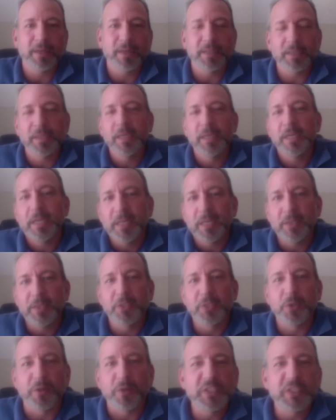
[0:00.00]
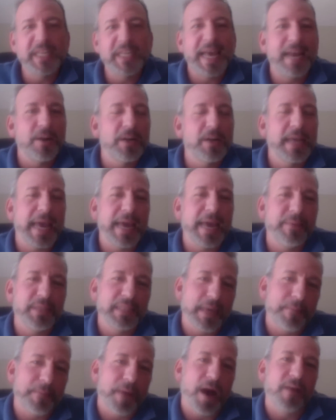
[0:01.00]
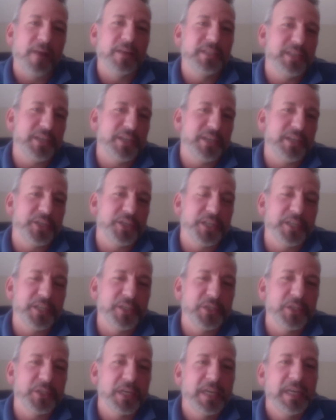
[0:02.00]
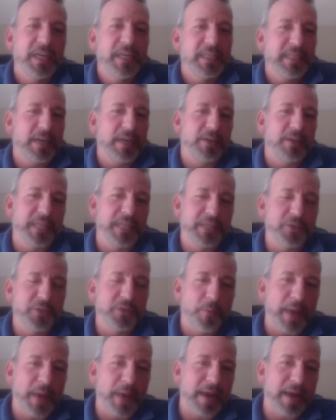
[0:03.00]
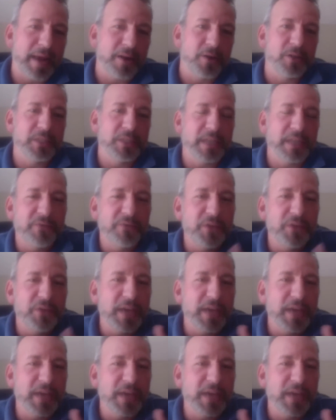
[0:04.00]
The sort of standard game is that politicians tell central bankers that if you